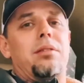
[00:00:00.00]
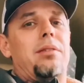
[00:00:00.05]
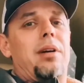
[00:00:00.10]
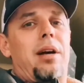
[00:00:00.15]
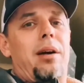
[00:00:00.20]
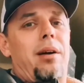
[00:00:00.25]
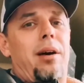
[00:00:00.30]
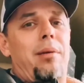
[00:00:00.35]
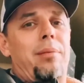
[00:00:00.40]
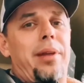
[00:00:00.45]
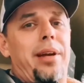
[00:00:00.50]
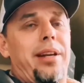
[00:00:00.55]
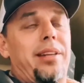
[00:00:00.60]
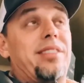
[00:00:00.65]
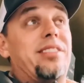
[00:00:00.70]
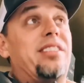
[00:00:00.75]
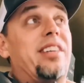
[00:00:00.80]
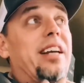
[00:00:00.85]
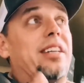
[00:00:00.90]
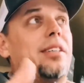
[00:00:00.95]
I'm not
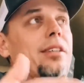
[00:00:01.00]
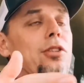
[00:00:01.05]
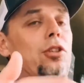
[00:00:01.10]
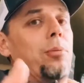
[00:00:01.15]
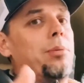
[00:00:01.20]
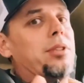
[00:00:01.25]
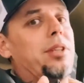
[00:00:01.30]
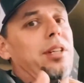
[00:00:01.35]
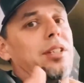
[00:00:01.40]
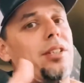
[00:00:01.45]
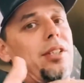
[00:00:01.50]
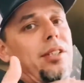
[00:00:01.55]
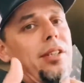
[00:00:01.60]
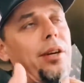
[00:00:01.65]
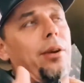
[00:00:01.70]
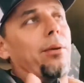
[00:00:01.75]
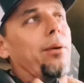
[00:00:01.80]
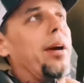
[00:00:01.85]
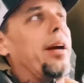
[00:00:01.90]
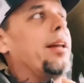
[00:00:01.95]
addicted to them. It's not a
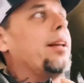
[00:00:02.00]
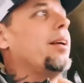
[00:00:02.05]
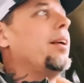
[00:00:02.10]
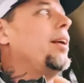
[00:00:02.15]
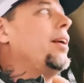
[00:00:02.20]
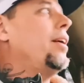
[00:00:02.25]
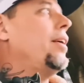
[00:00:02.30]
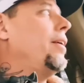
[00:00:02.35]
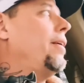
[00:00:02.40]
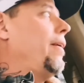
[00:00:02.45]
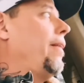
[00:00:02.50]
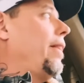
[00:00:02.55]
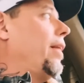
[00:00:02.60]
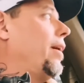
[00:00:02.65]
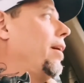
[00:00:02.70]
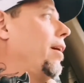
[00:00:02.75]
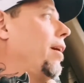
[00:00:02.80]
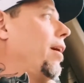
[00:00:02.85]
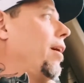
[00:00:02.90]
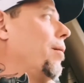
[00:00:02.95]
cigarette
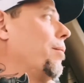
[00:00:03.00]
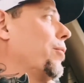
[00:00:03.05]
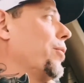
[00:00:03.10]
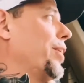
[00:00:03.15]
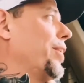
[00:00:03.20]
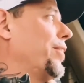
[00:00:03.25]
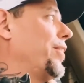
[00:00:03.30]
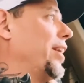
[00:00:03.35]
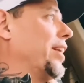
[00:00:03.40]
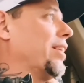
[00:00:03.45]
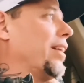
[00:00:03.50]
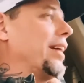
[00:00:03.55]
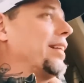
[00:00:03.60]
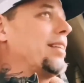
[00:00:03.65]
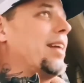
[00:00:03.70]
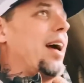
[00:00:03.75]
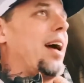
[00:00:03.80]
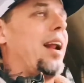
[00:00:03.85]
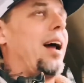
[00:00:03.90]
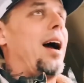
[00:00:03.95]
or anything like
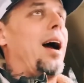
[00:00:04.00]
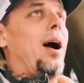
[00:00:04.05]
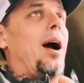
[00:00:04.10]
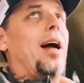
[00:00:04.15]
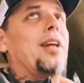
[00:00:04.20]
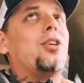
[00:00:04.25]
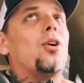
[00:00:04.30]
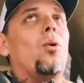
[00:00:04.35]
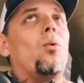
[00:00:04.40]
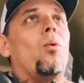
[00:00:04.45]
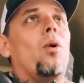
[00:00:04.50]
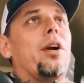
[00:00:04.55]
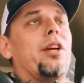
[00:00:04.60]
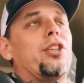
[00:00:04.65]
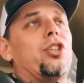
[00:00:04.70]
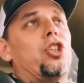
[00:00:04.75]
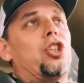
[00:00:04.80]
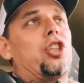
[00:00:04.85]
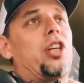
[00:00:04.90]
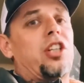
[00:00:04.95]
that. I don't want to
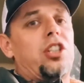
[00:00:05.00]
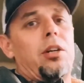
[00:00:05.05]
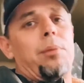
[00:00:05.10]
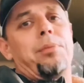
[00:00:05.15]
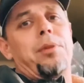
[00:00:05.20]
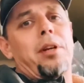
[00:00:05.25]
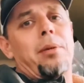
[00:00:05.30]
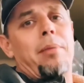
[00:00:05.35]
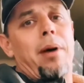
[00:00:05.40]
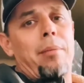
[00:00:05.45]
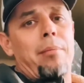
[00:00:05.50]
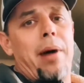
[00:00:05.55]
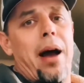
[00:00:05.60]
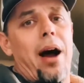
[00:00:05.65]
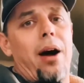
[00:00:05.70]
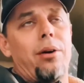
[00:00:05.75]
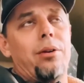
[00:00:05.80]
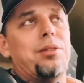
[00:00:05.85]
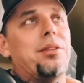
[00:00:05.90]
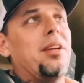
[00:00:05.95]
just stick something in my
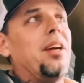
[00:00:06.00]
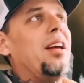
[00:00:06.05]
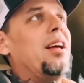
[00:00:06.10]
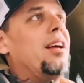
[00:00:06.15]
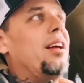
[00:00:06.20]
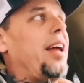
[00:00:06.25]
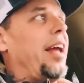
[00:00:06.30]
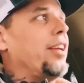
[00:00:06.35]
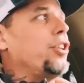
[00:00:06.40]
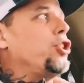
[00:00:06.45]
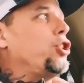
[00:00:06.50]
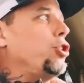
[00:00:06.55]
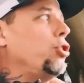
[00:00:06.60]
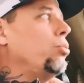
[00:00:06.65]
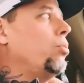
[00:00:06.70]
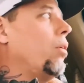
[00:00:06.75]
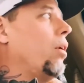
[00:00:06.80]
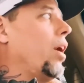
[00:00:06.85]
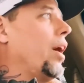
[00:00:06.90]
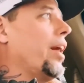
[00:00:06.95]
mouth and
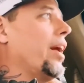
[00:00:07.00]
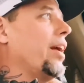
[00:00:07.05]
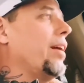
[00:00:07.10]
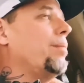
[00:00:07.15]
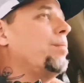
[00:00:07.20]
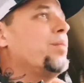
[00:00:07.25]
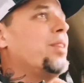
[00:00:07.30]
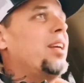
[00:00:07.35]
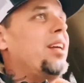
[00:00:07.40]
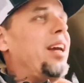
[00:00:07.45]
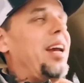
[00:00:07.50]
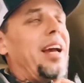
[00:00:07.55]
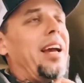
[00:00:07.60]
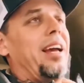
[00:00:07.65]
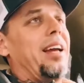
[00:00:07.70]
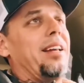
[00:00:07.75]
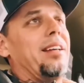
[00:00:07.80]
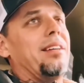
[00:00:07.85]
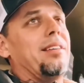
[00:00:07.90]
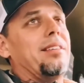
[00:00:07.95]
chew on it
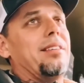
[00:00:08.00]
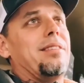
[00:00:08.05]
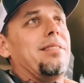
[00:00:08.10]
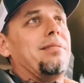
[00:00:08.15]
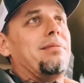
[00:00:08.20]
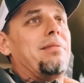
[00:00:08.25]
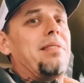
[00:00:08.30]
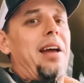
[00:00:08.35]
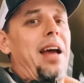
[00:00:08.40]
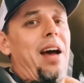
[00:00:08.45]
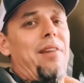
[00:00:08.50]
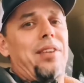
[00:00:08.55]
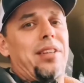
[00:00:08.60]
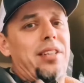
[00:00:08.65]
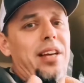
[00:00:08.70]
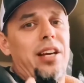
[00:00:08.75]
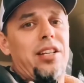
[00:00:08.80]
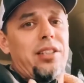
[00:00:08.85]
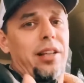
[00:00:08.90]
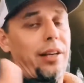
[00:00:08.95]
and have it
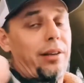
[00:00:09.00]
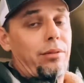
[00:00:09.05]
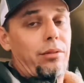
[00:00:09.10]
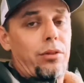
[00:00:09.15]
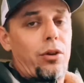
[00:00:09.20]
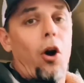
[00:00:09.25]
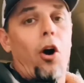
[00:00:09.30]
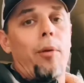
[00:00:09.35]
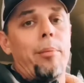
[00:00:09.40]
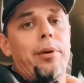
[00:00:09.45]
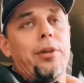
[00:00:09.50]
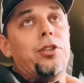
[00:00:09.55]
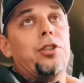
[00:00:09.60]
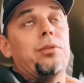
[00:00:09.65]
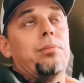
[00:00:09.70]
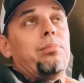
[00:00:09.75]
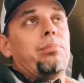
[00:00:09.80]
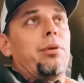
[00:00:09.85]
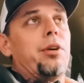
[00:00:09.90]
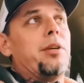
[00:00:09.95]
taste like
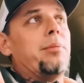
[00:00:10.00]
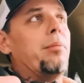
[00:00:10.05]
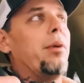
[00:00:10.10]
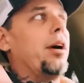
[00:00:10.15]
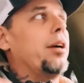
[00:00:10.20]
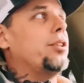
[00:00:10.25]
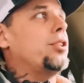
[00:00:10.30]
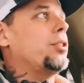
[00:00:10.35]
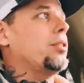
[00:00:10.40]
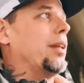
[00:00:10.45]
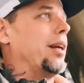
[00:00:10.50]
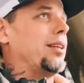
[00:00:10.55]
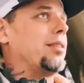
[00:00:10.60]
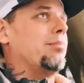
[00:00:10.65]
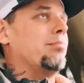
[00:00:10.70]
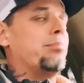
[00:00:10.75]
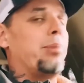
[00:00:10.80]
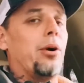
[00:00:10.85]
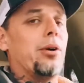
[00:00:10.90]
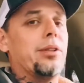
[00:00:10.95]
garbage, pretty much, like
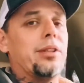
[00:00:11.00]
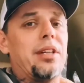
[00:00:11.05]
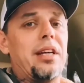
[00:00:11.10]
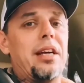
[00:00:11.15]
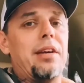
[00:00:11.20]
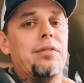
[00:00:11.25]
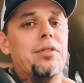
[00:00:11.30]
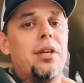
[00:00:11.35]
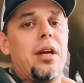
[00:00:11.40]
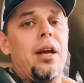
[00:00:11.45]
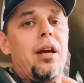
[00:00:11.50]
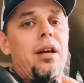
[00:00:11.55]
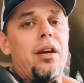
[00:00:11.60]
some burned leaves.